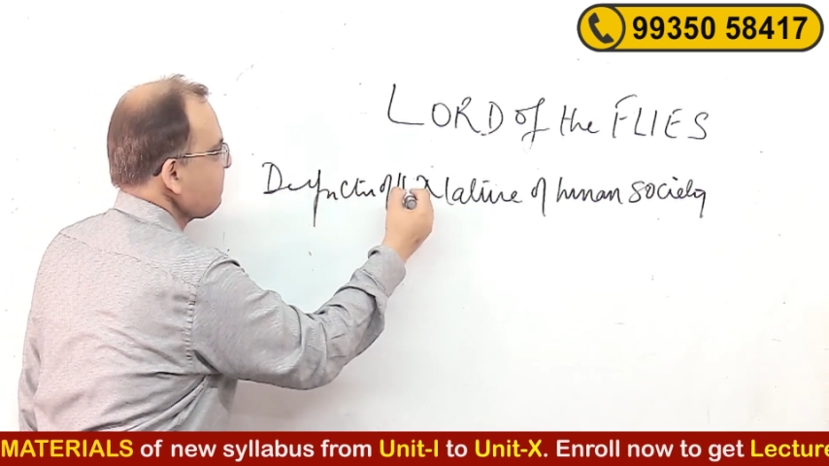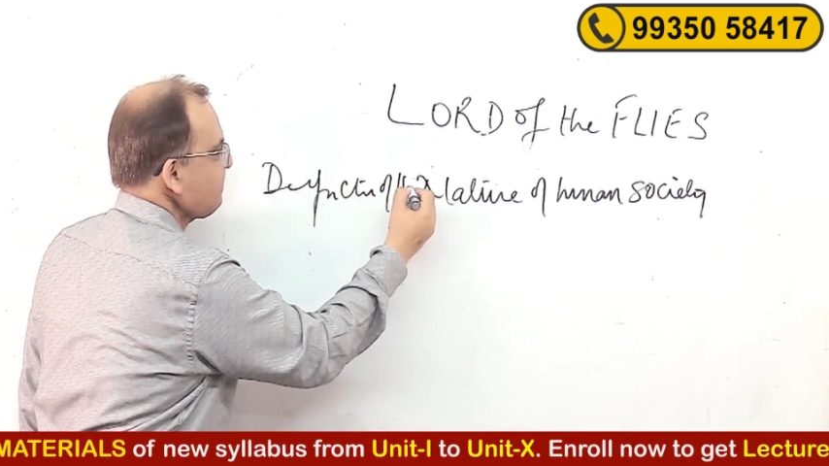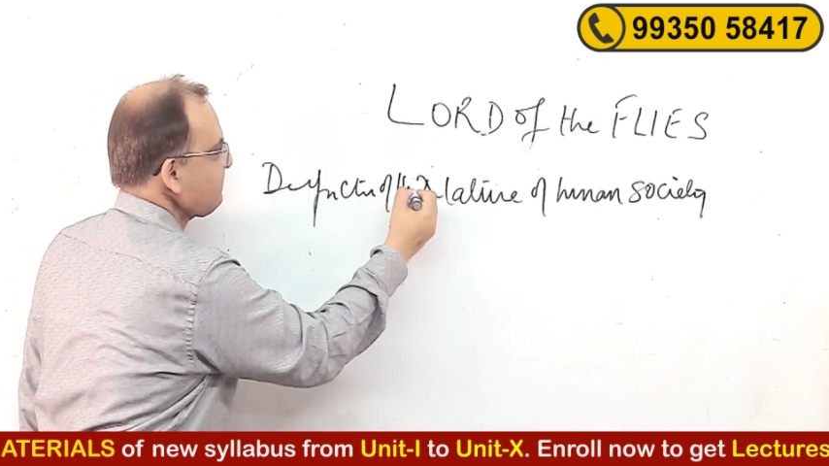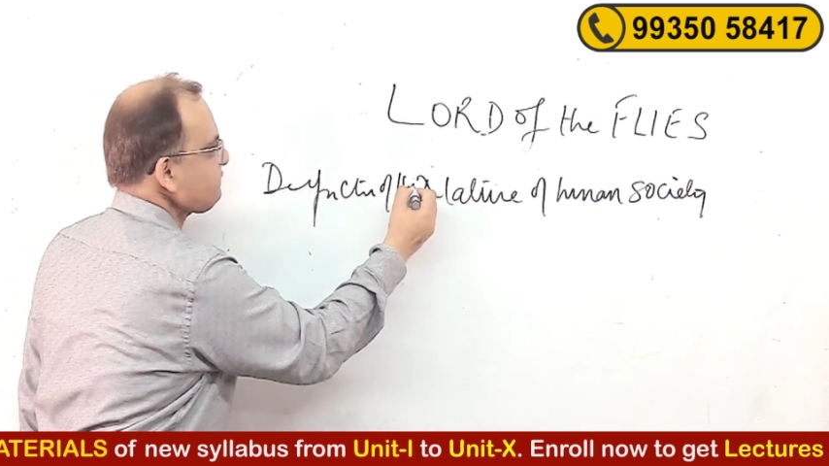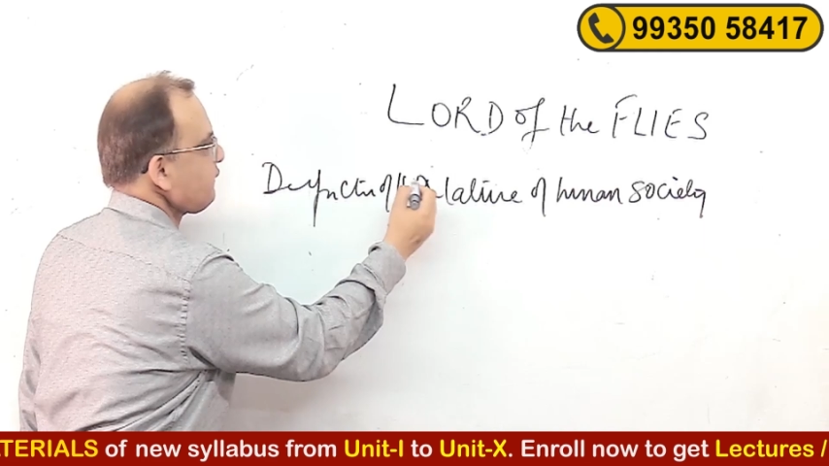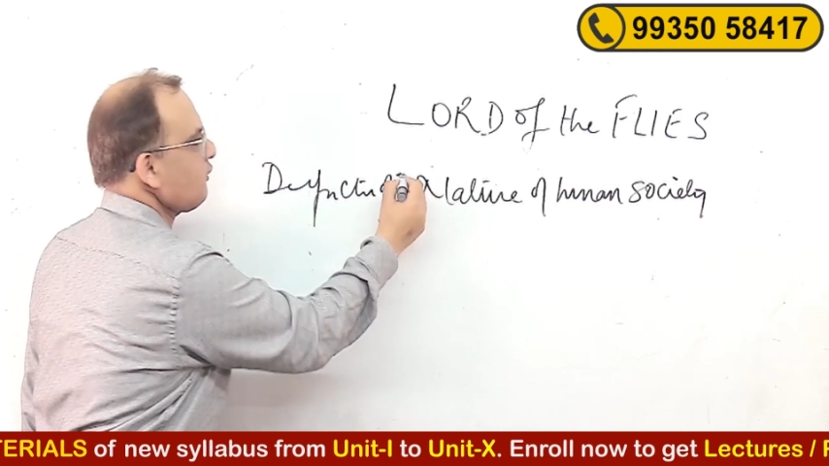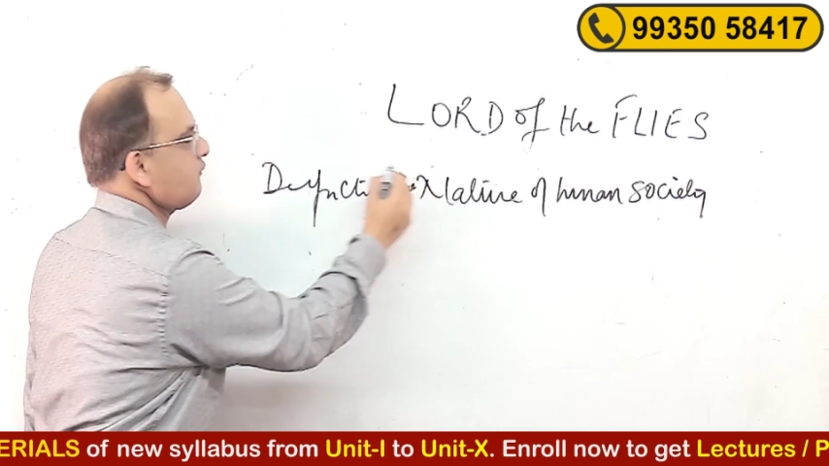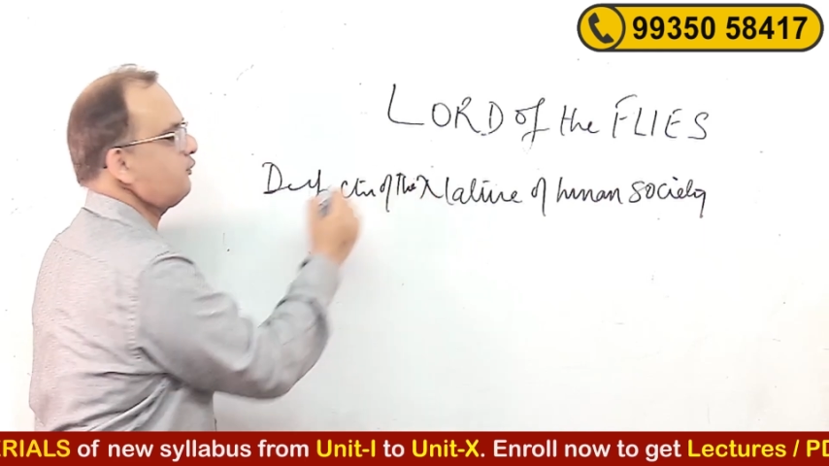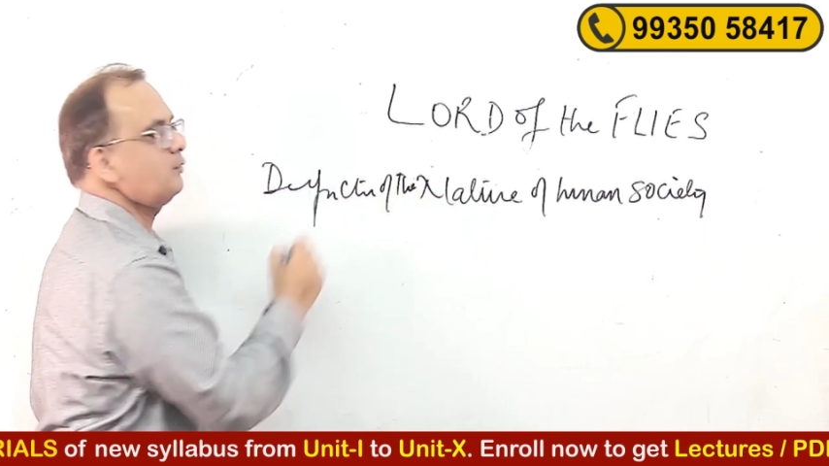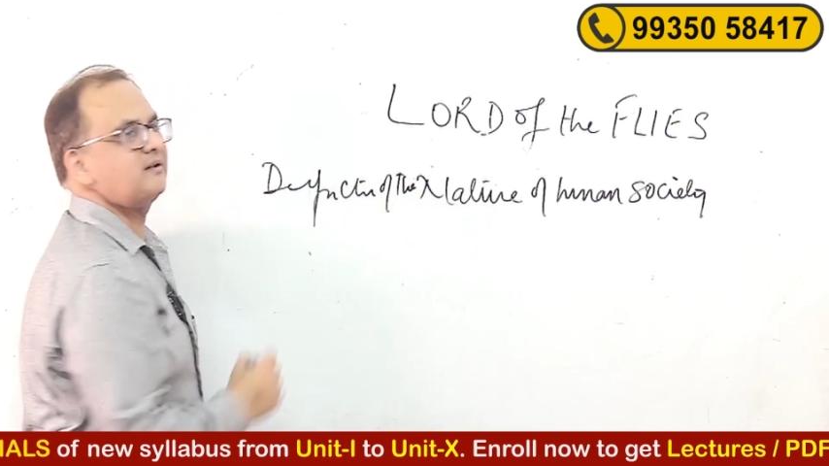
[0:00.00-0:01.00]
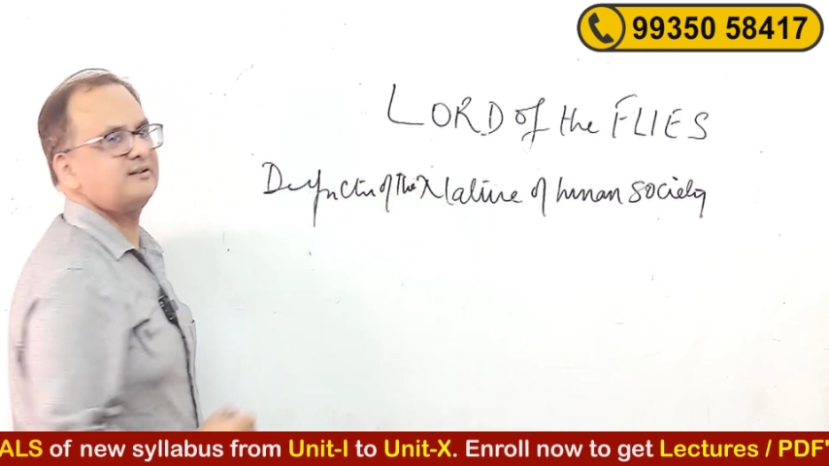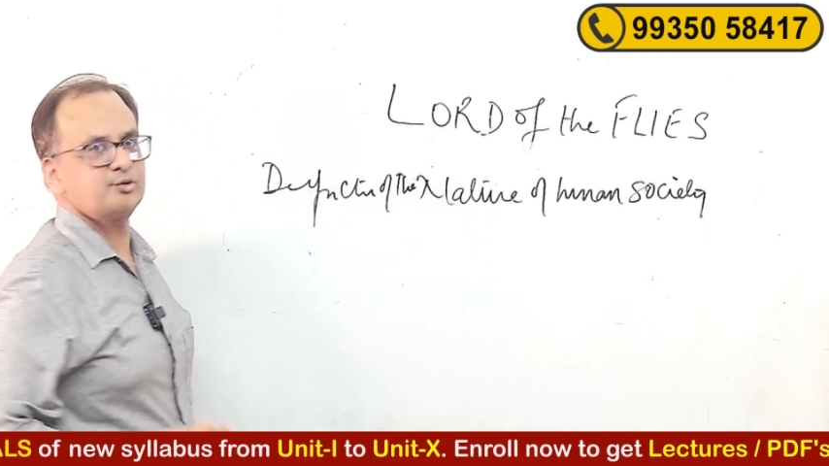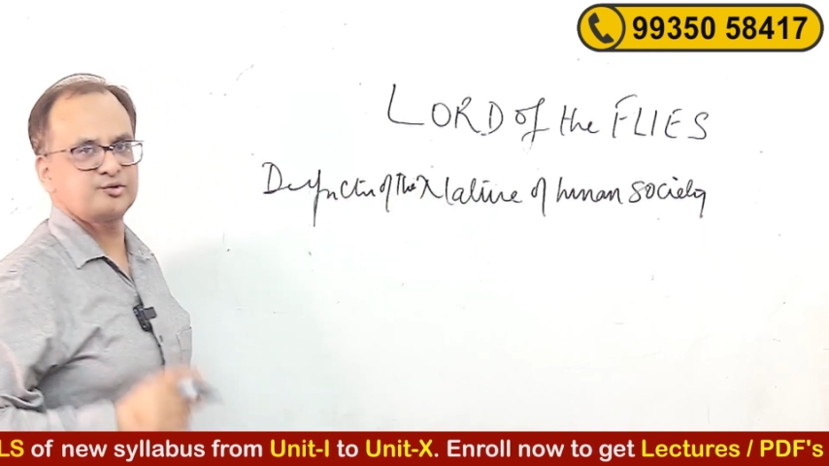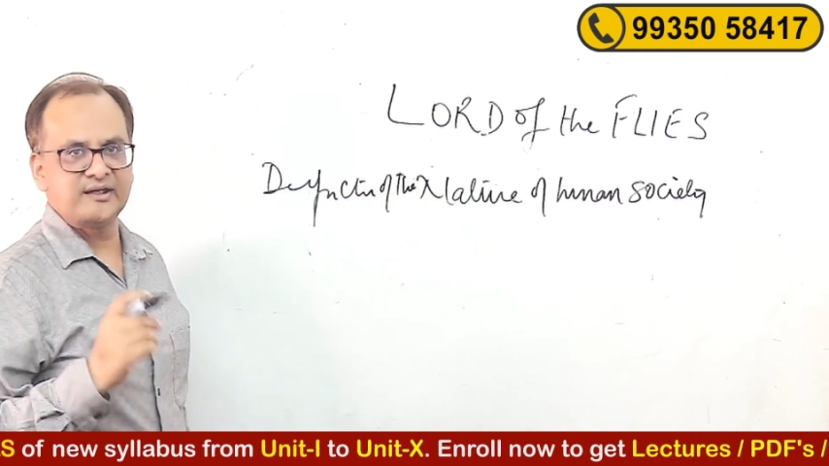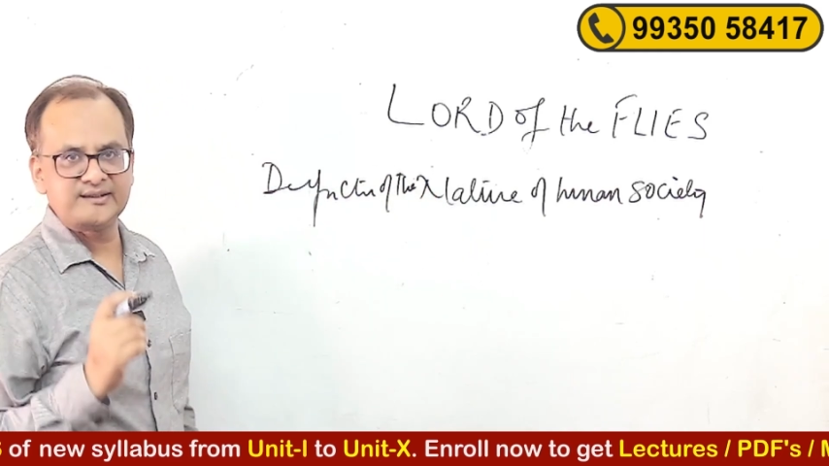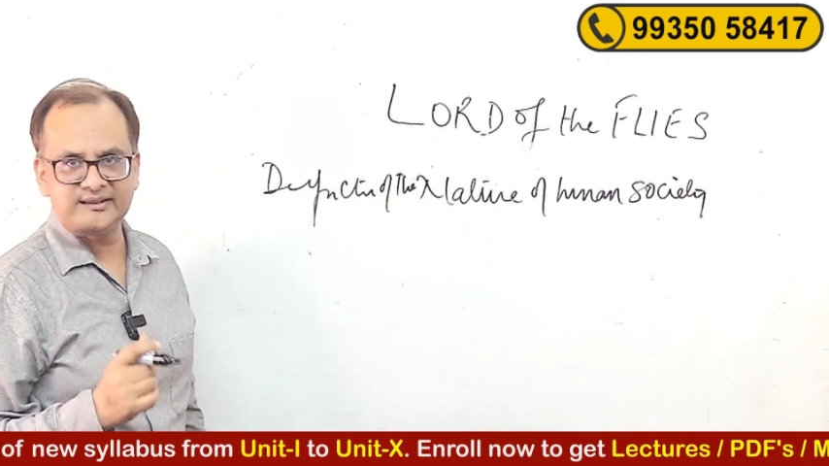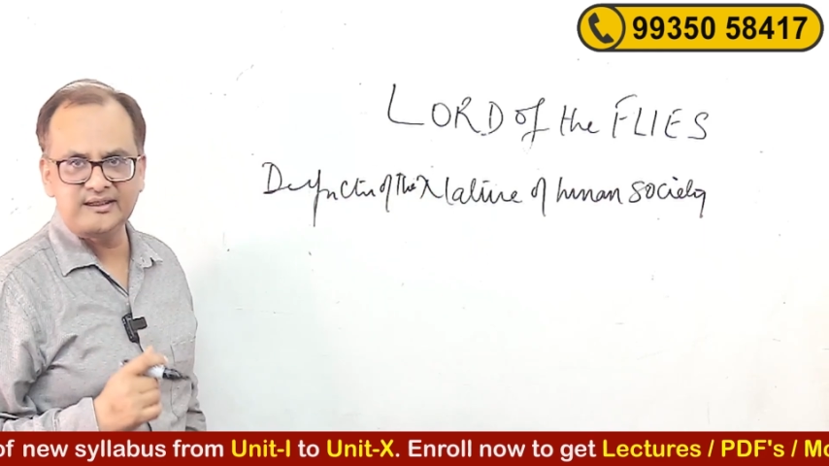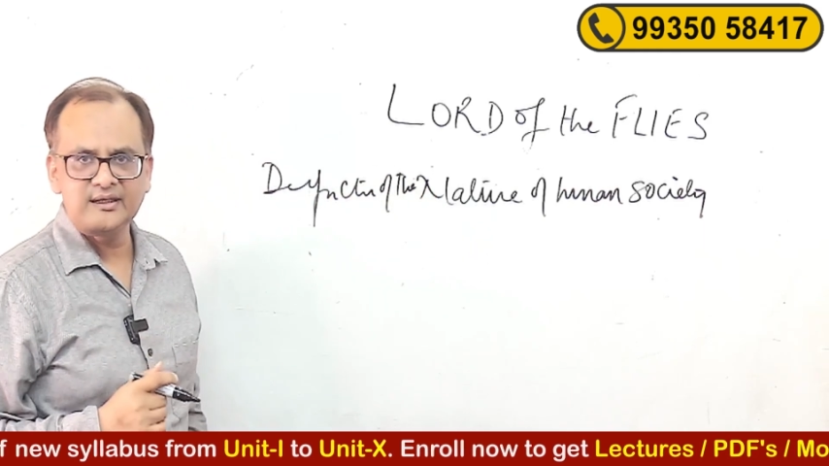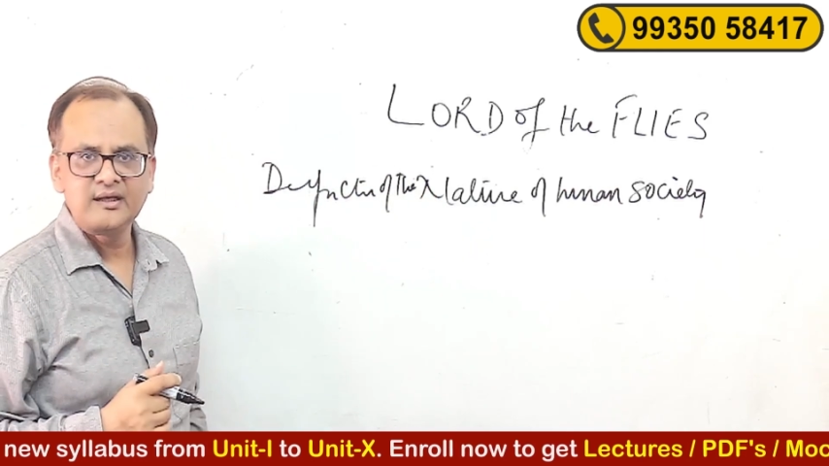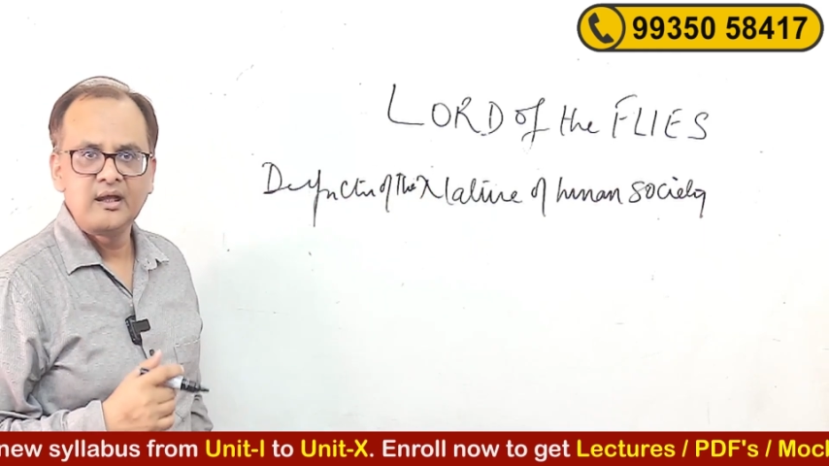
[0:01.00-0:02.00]
nature of human
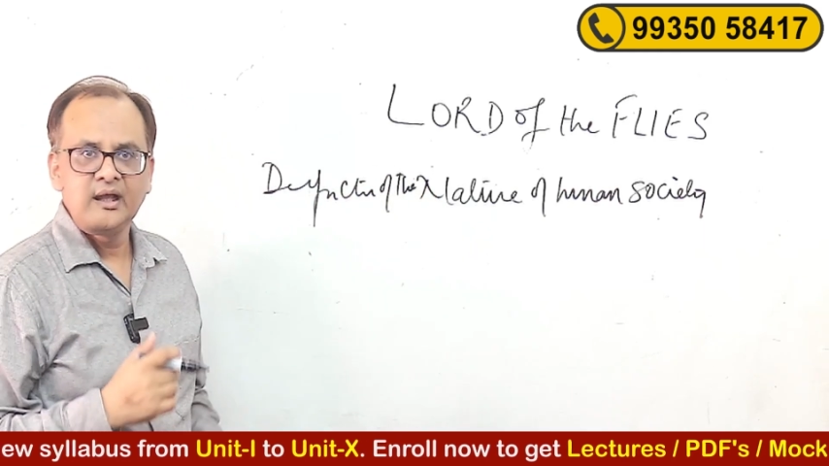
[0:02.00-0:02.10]
society